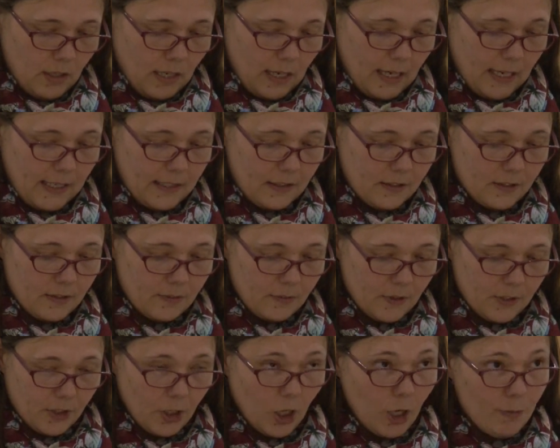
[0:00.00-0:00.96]
And,
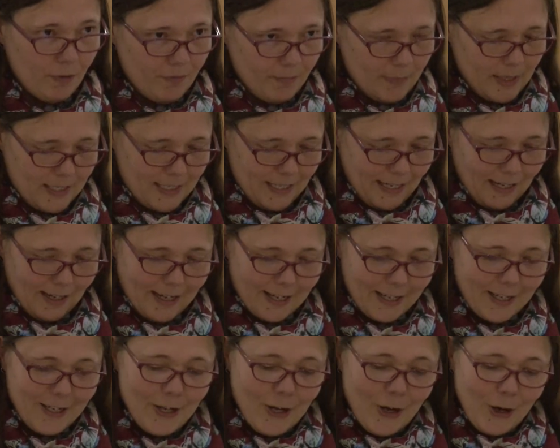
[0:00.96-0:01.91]
as I hope I've made it
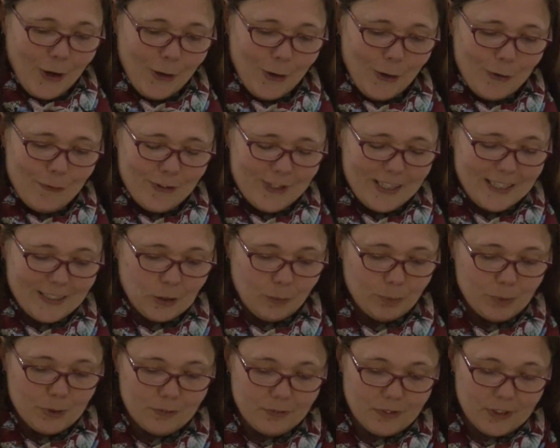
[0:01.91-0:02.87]
clear, I offer these
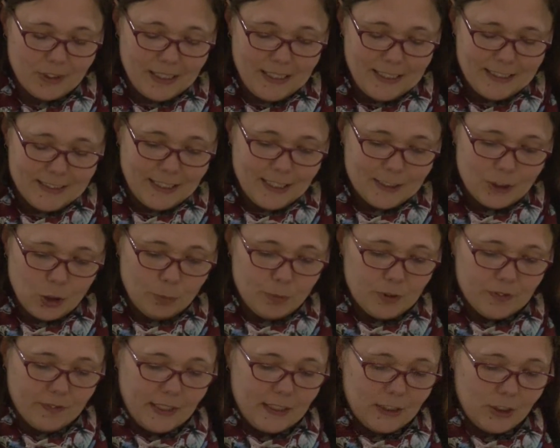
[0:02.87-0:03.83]
as
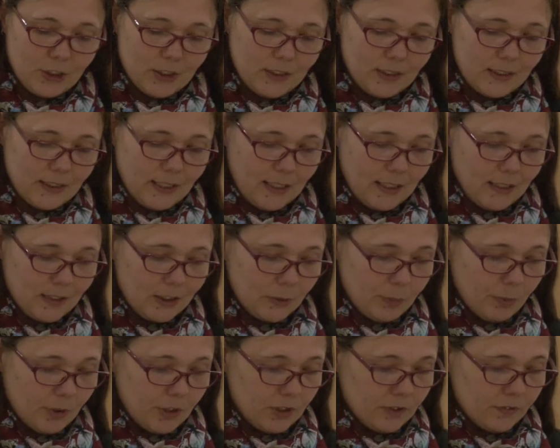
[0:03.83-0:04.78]
observations in the
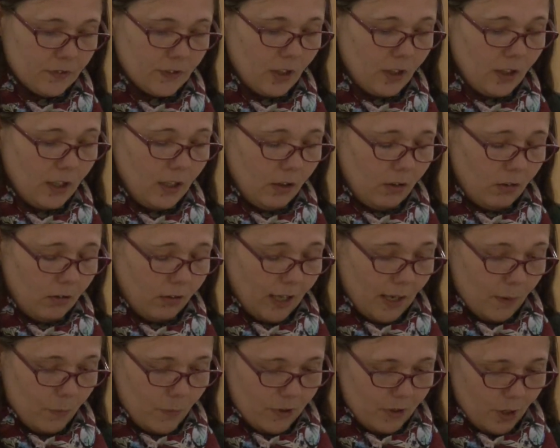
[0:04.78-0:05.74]
spirit of dialogue
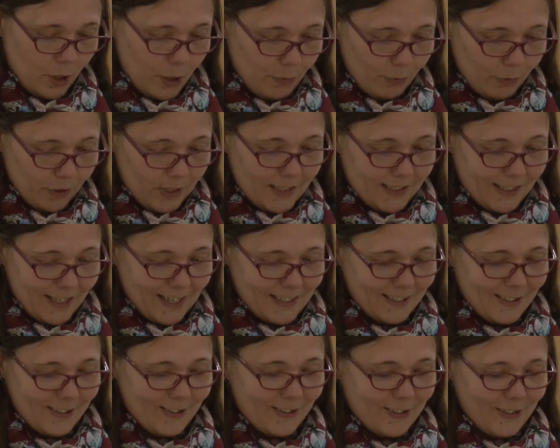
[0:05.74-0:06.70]
and with no
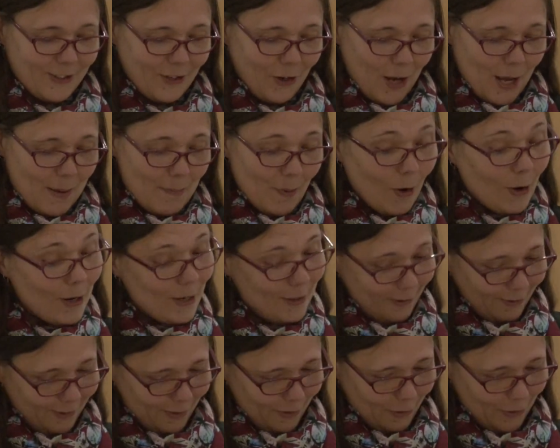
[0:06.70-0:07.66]
pretense that I am
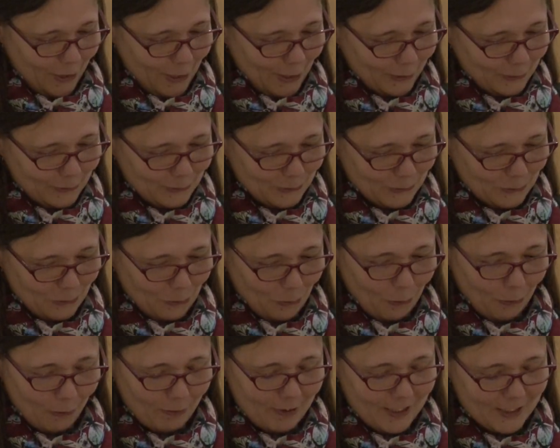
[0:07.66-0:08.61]
either a theologian
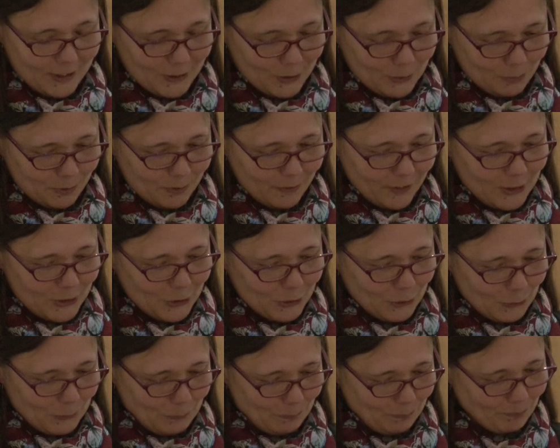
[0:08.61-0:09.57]
or a religious
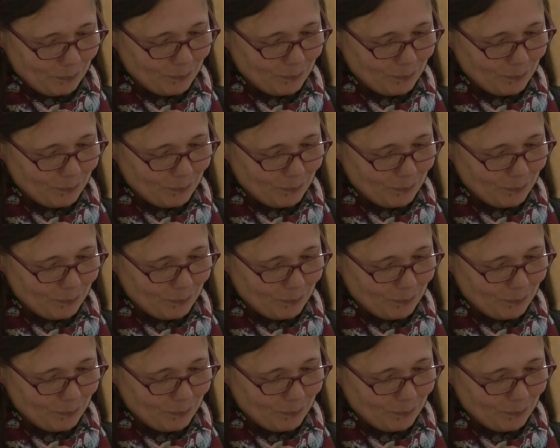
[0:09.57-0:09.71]
professional.